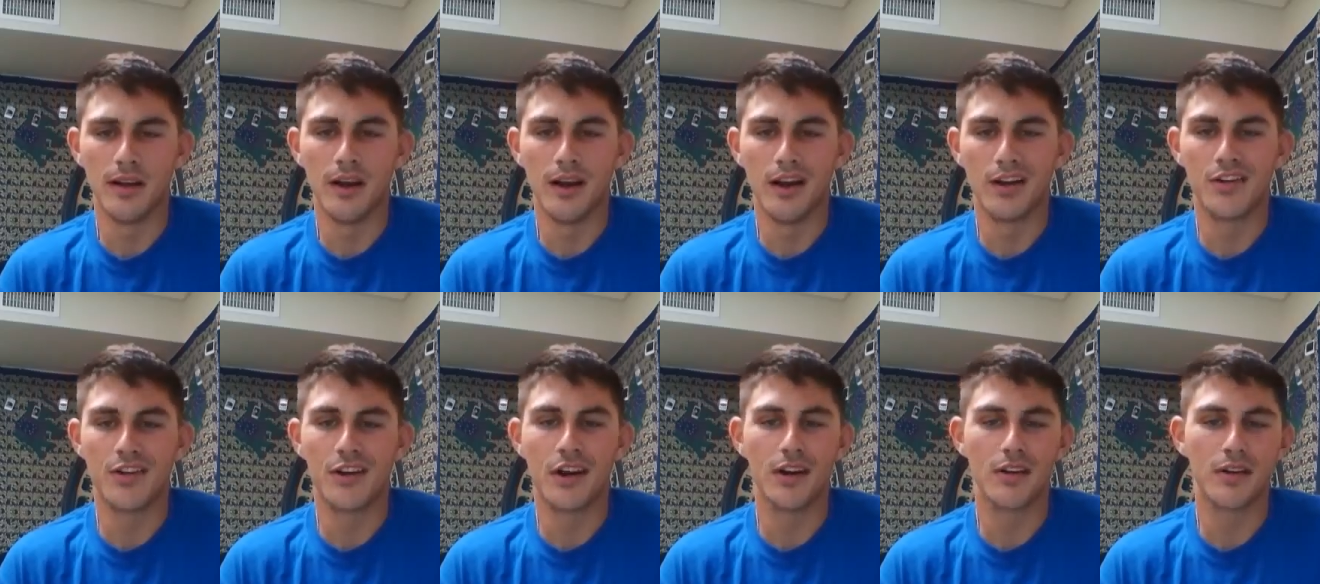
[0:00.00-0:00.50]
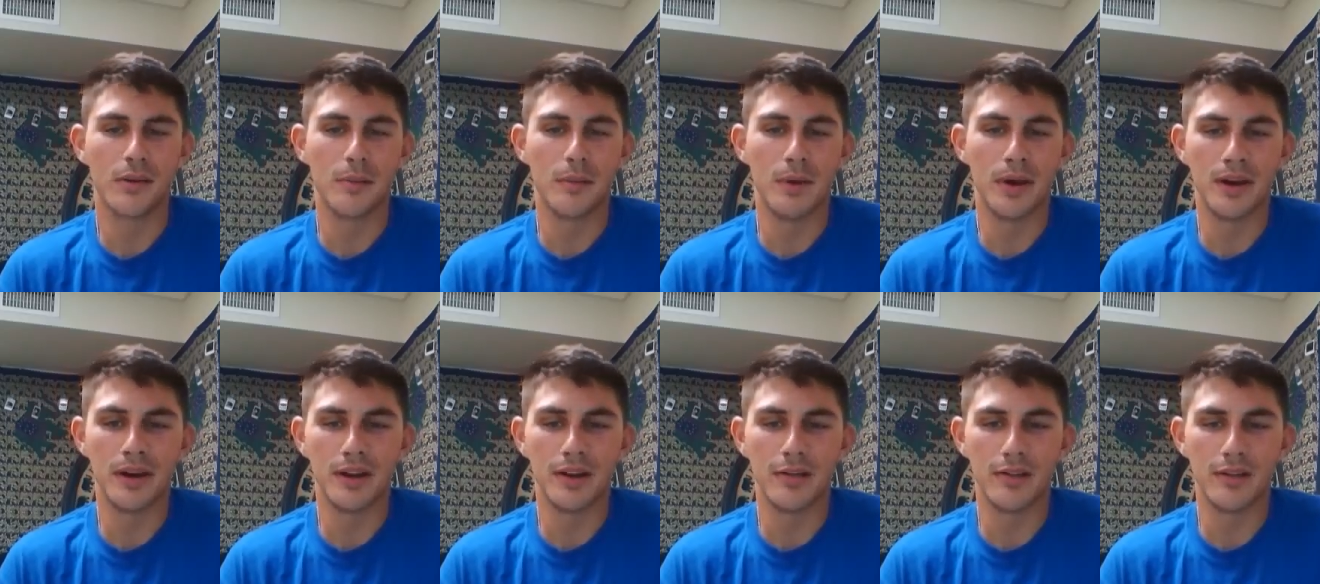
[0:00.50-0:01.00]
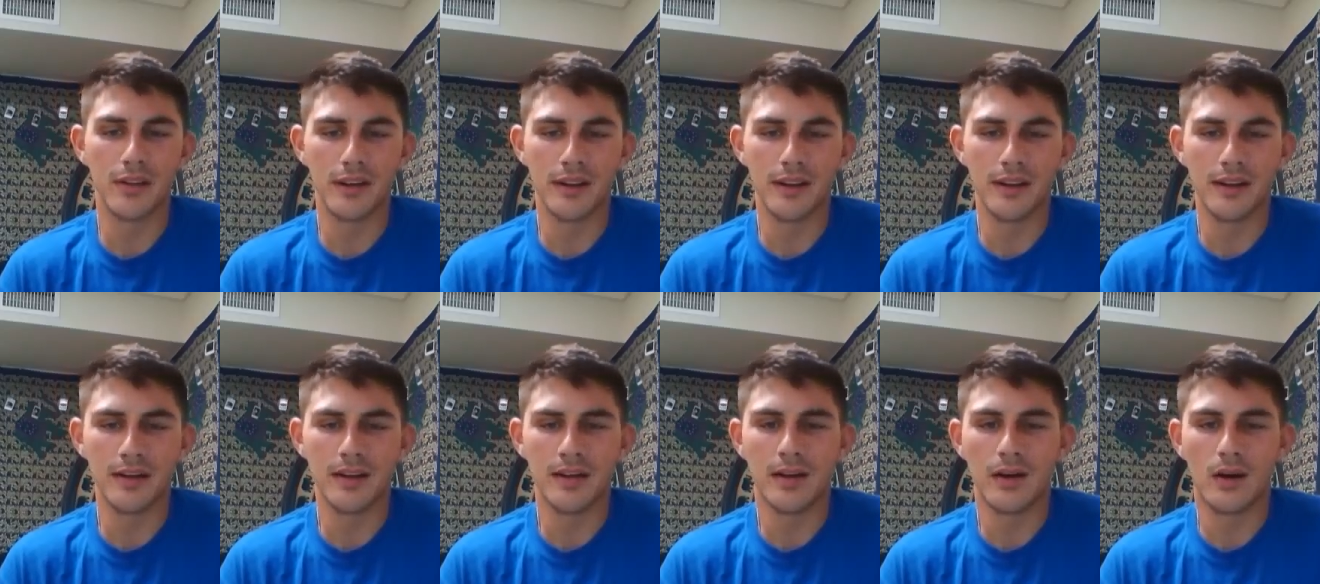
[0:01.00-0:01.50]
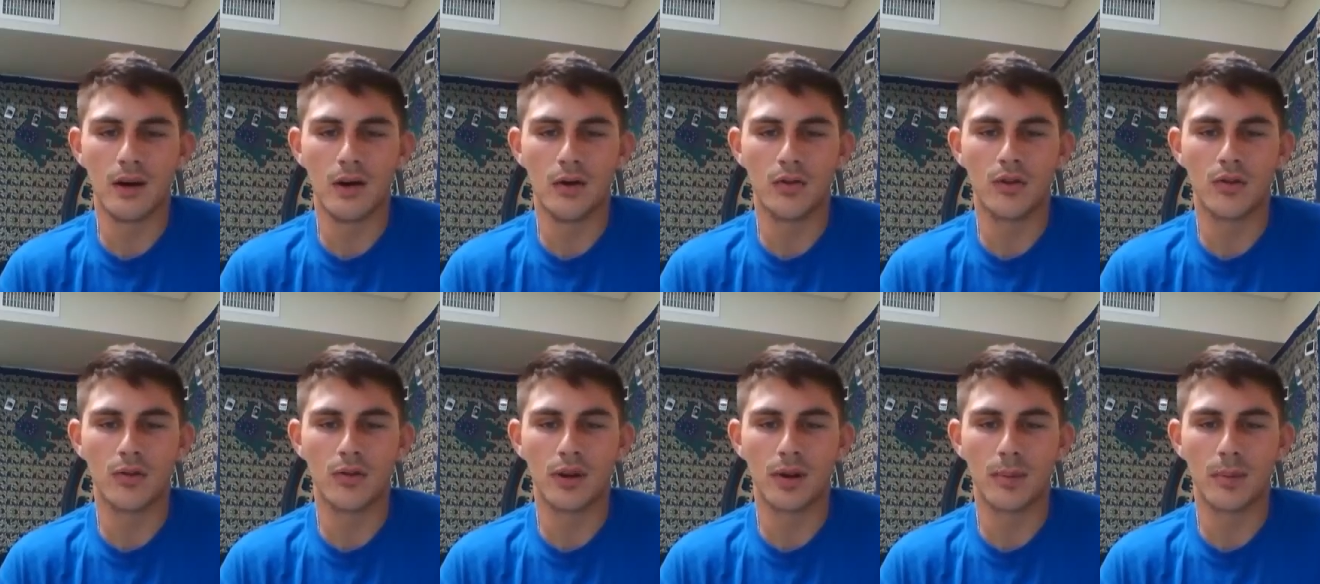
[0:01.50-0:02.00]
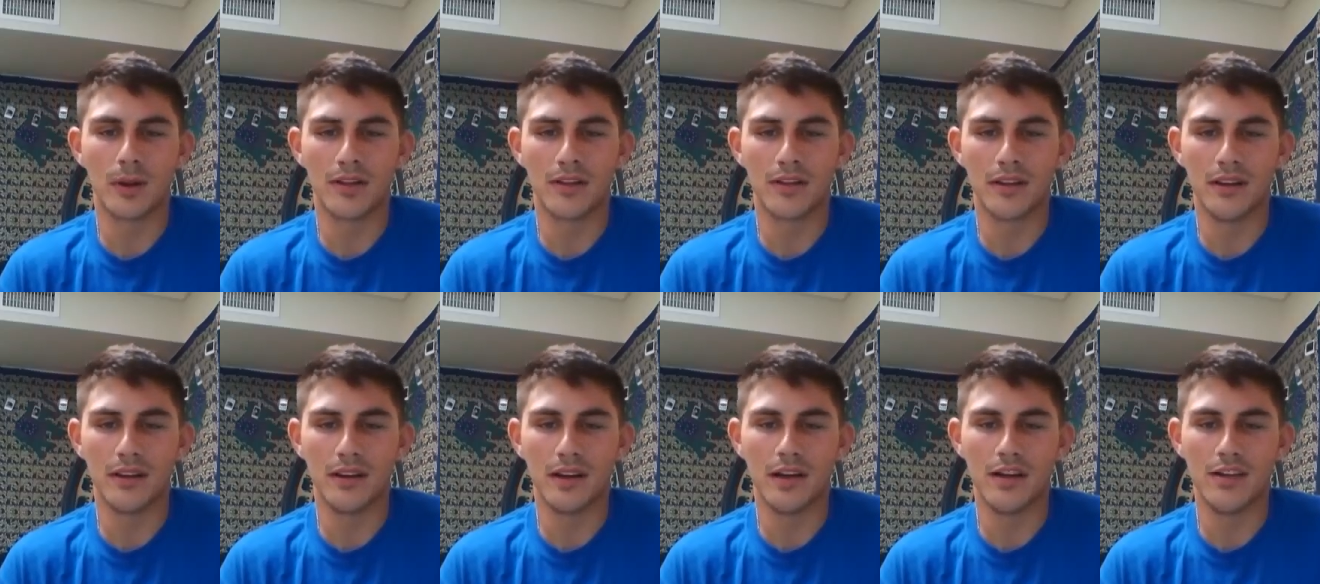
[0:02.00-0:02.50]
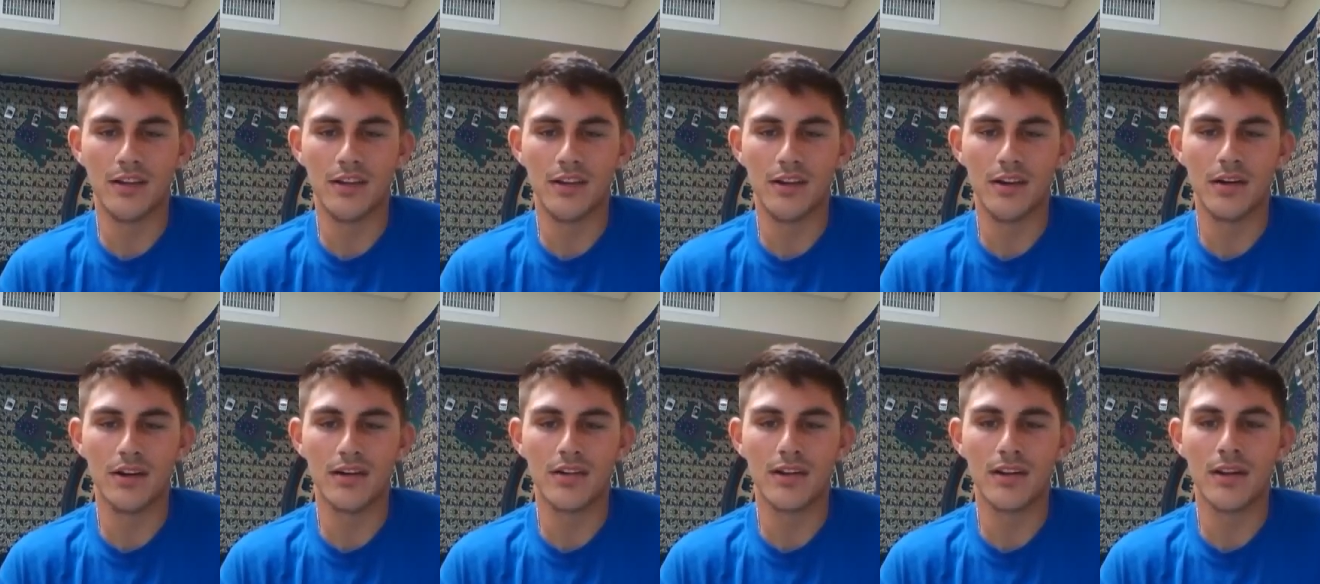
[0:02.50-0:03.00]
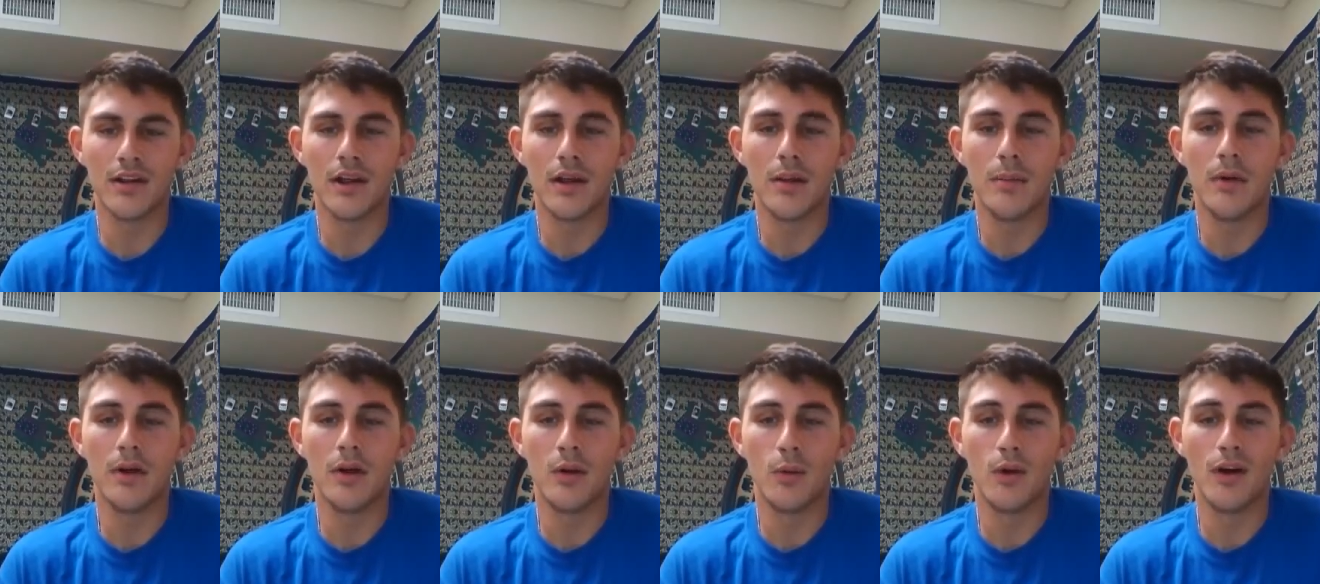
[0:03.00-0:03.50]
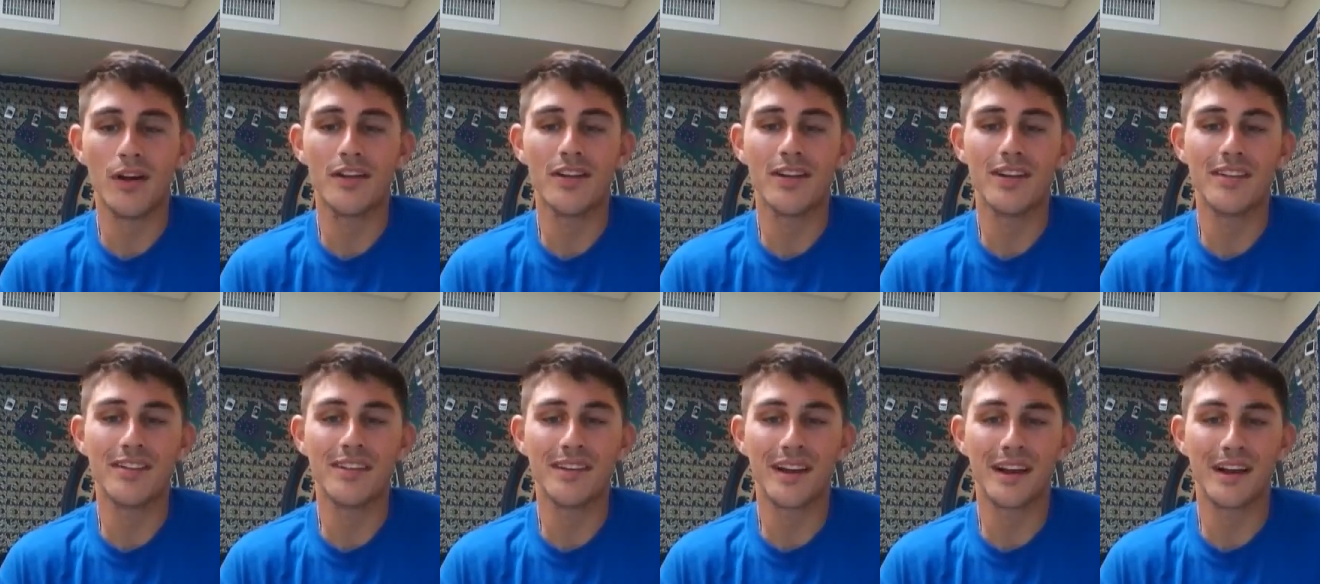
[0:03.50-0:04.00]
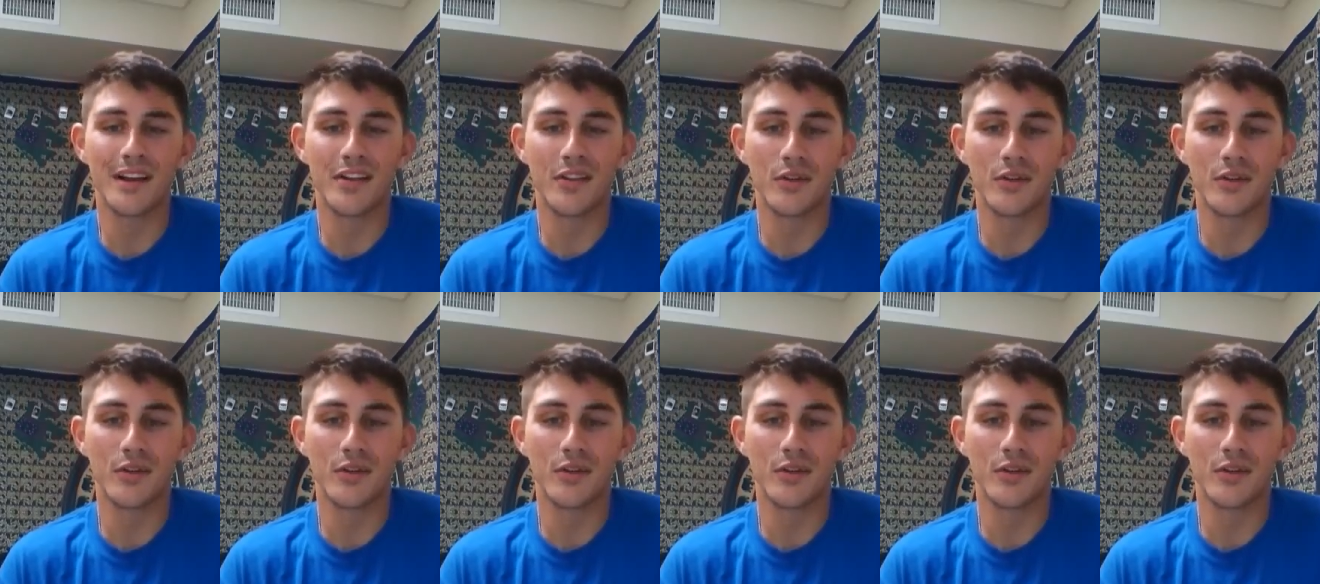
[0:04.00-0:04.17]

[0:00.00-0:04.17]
I shot competitively all throughout my teenage years, but it wasn't until I